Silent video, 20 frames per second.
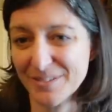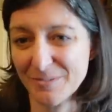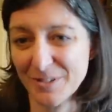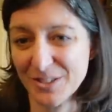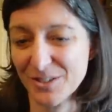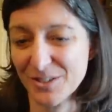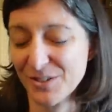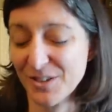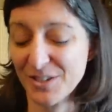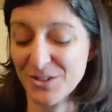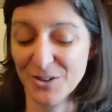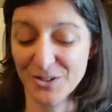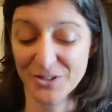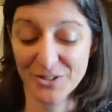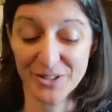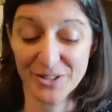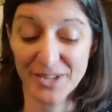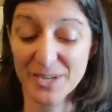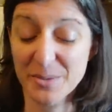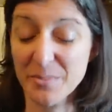You know, I
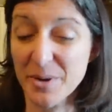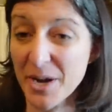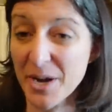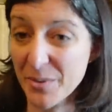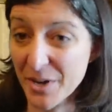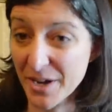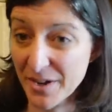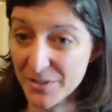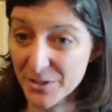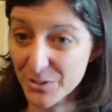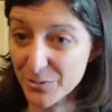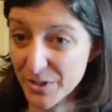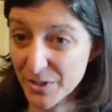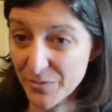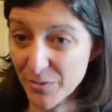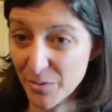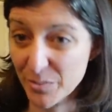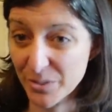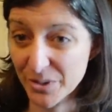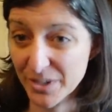talked a lot about how we got the
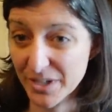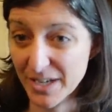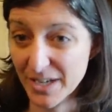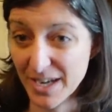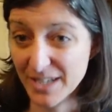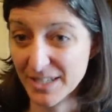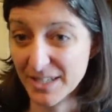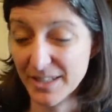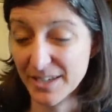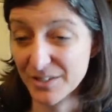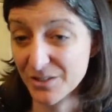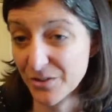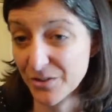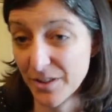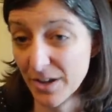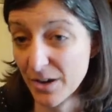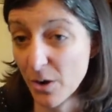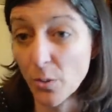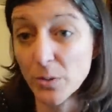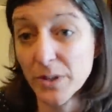$24 billion added last year.
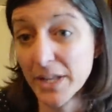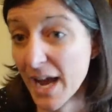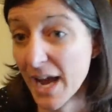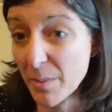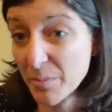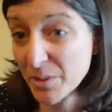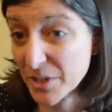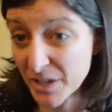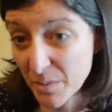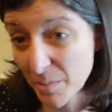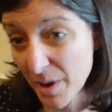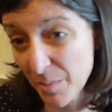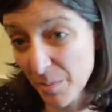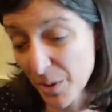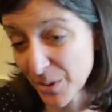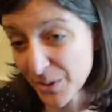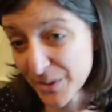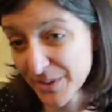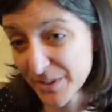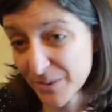That only happened in a
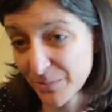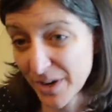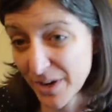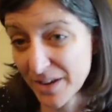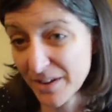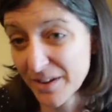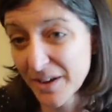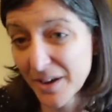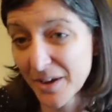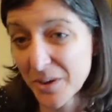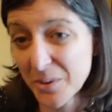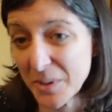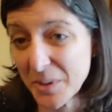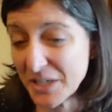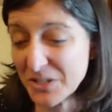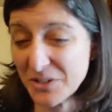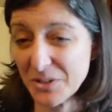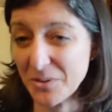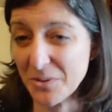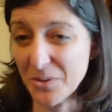bipartisan way. We
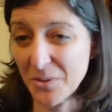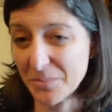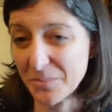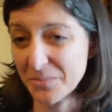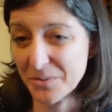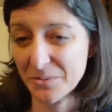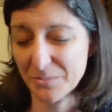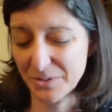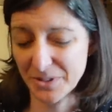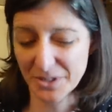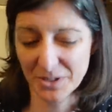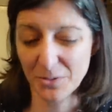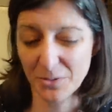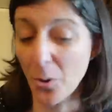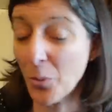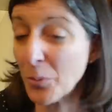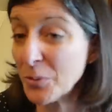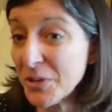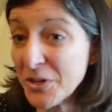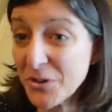actually really
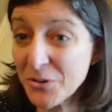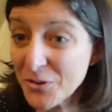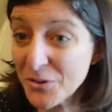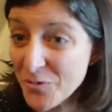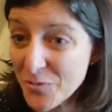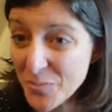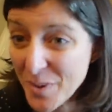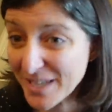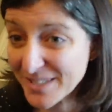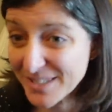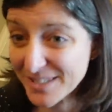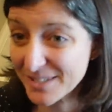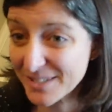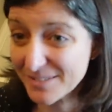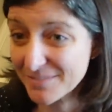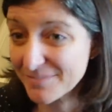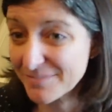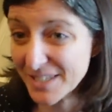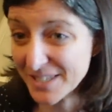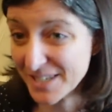only could have passed
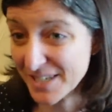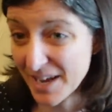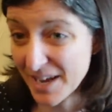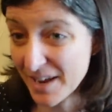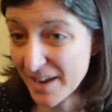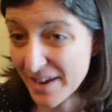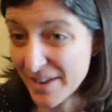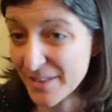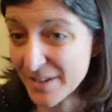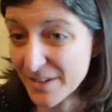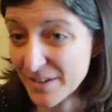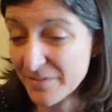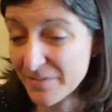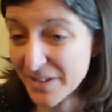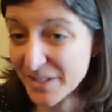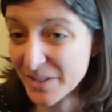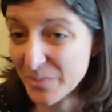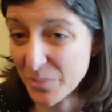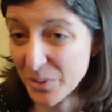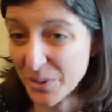the NDAA, the
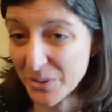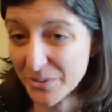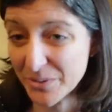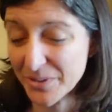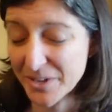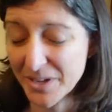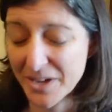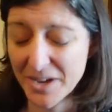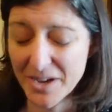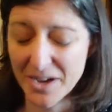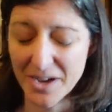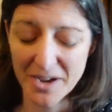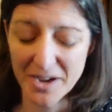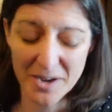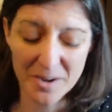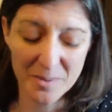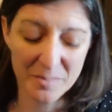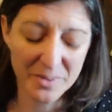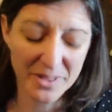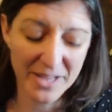defense bill,
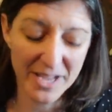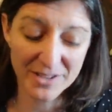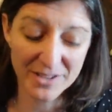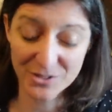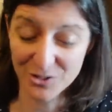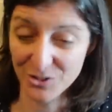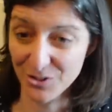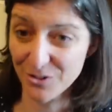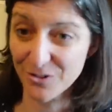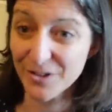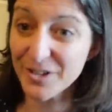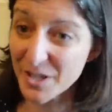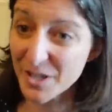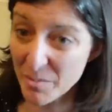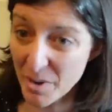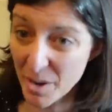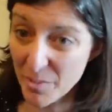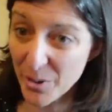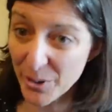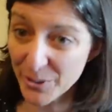last year in a
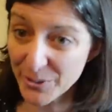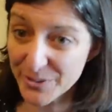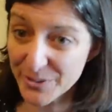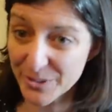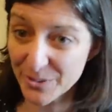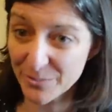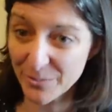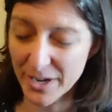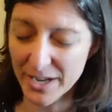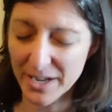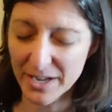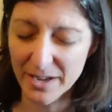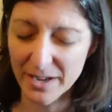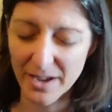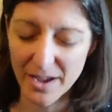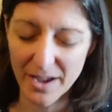bipartisan way.